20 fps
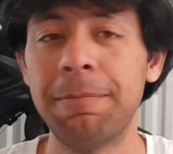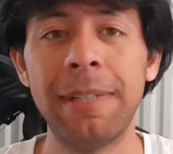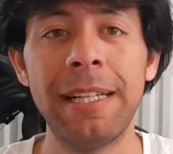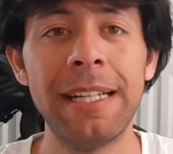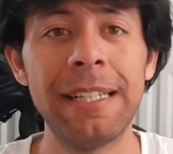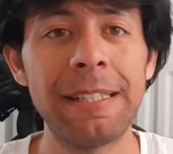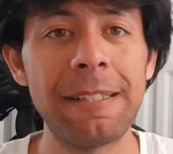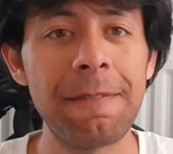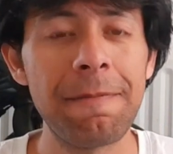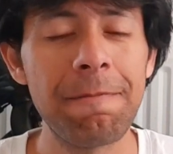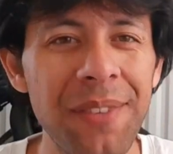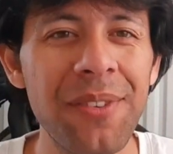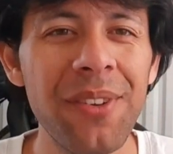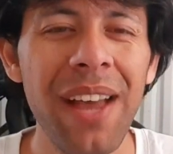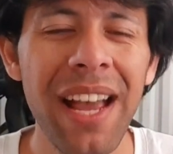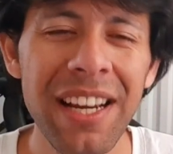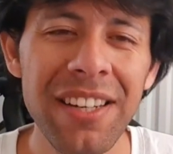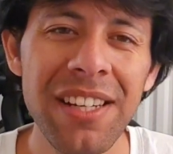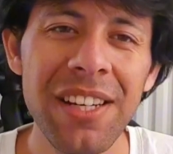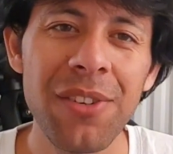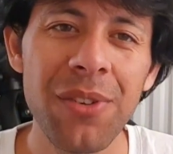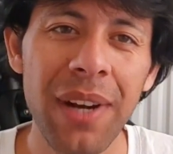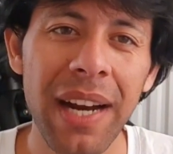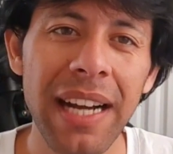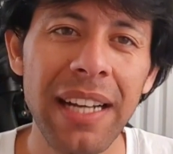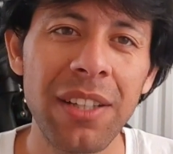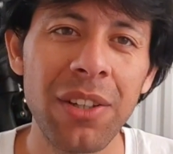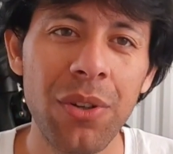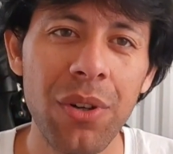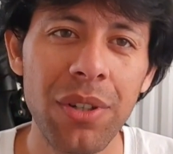But if you actually look
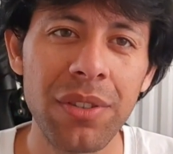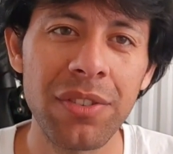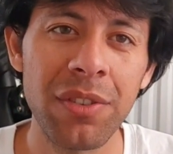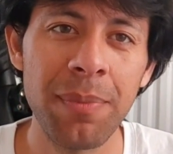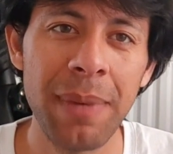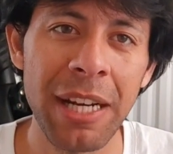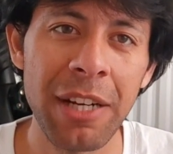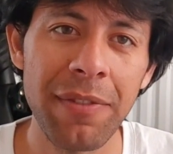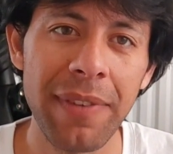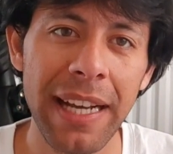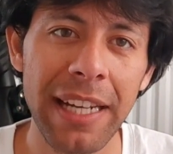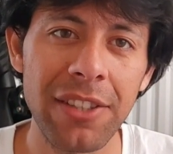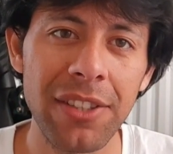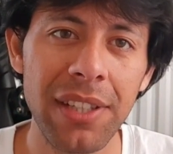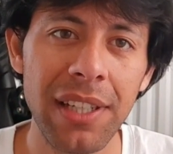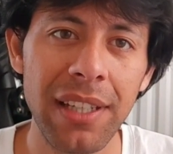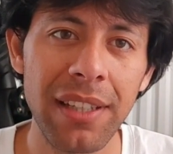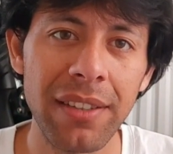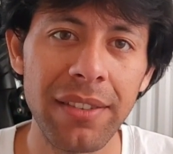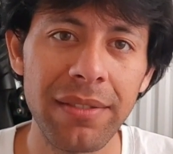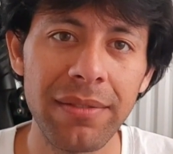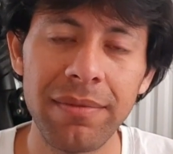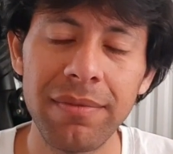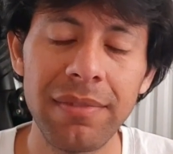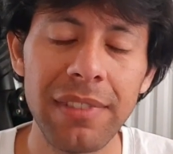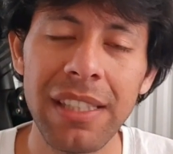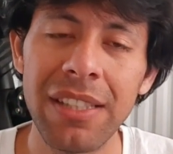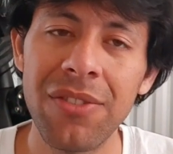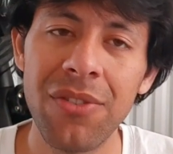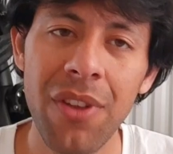at the cost of manufacturing,
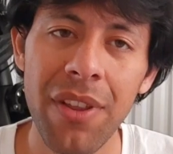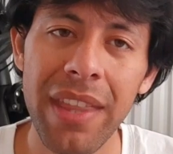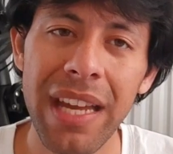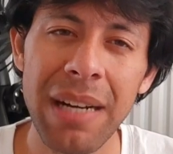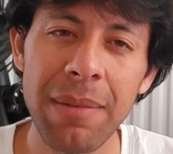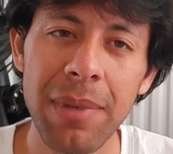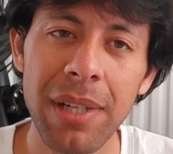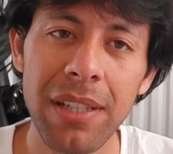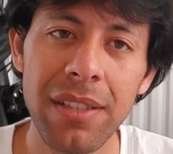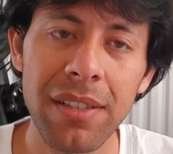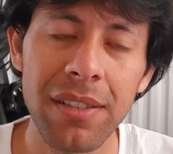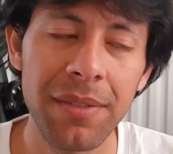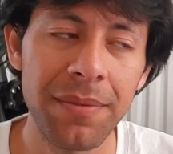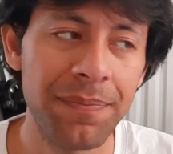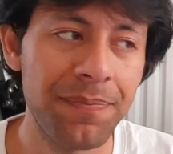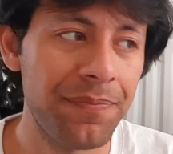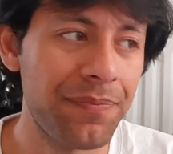it's not that much.